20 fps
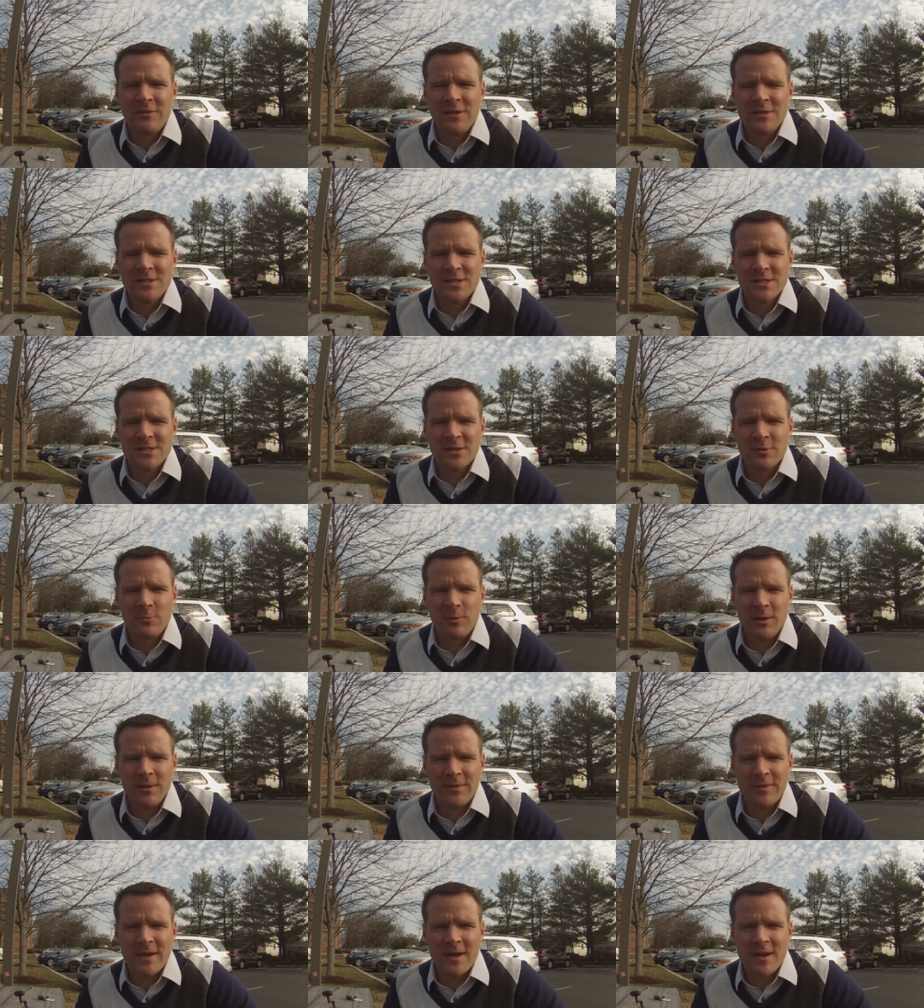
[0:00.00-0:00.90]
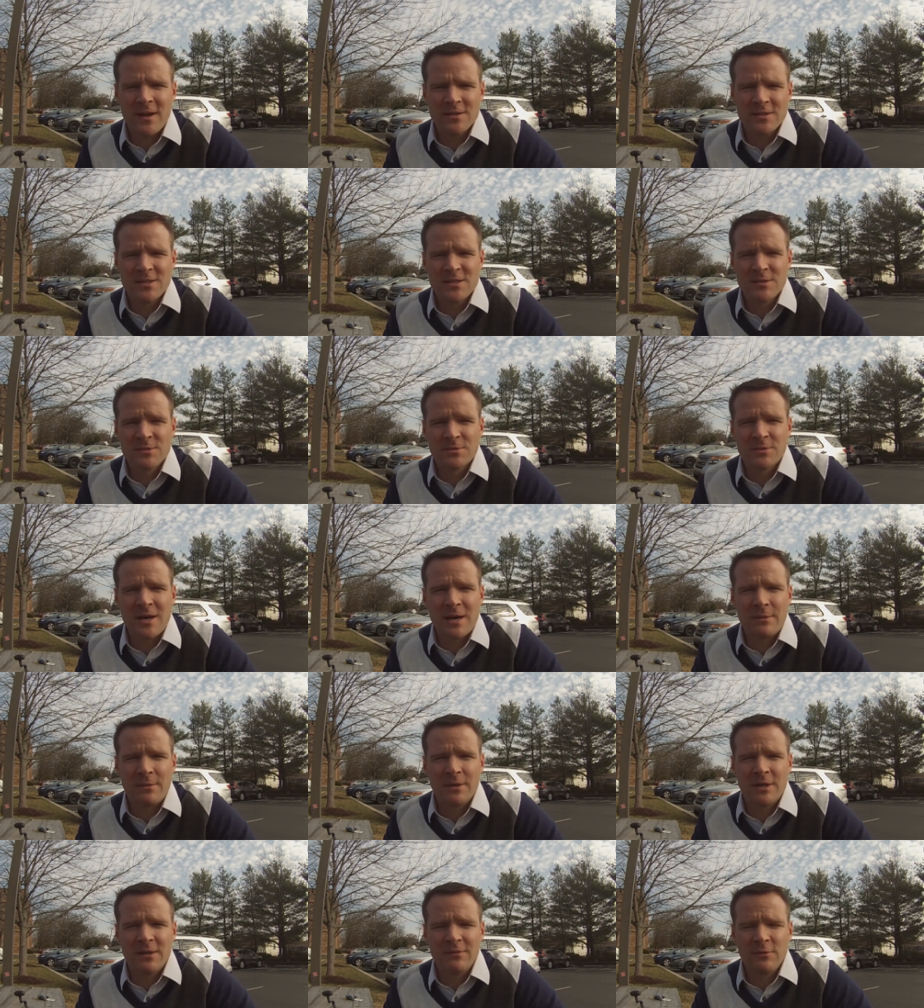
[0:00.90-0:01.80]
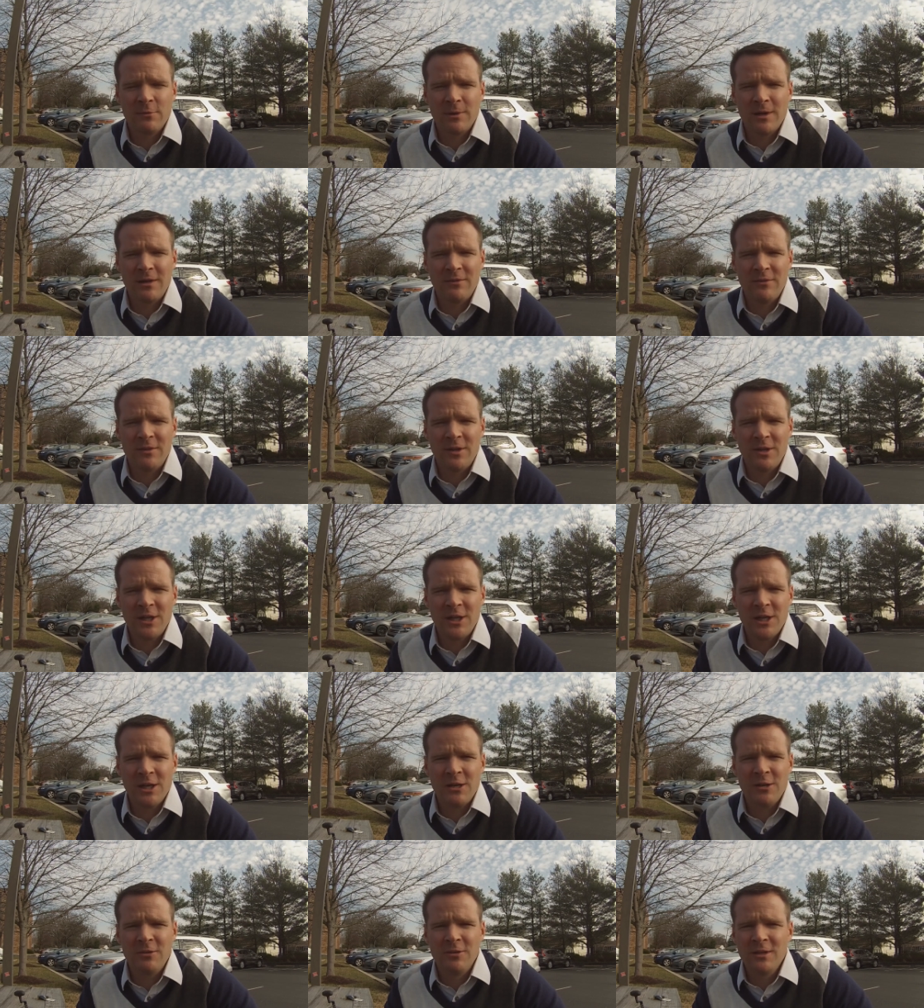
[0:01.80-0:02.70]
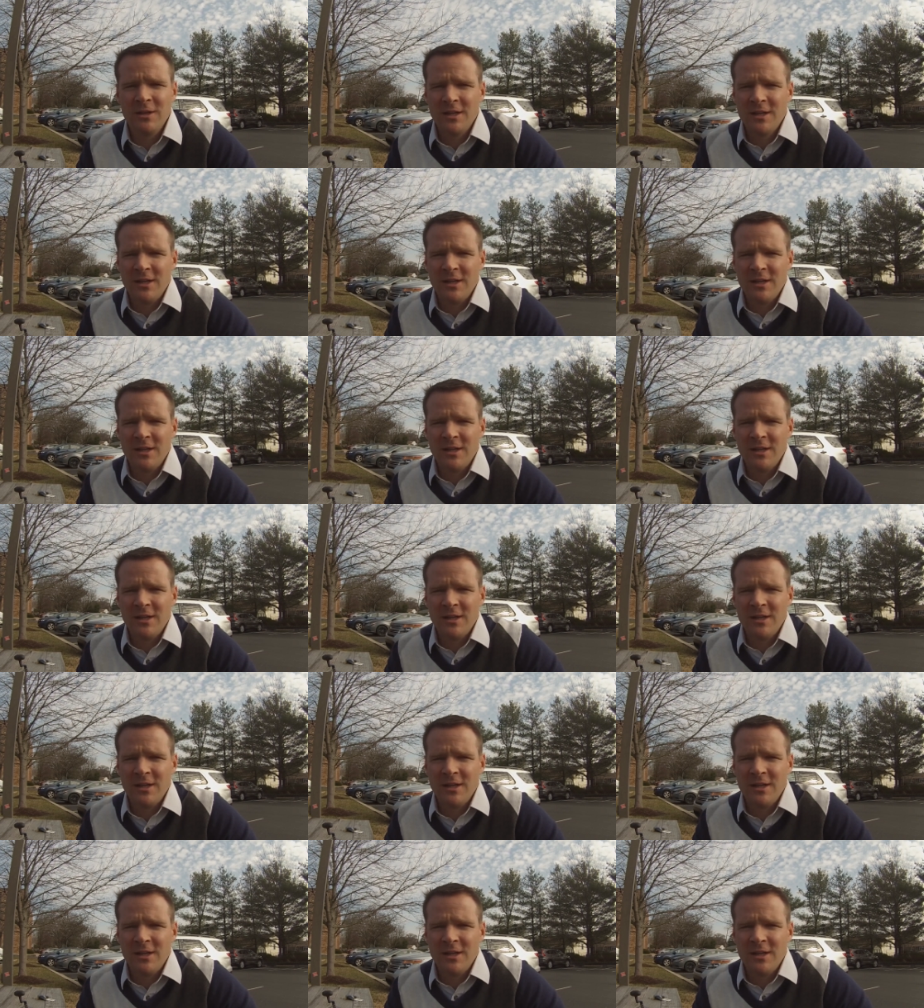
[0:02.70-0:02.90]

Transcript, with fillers: This is the 1,000 subscriber giveaway video.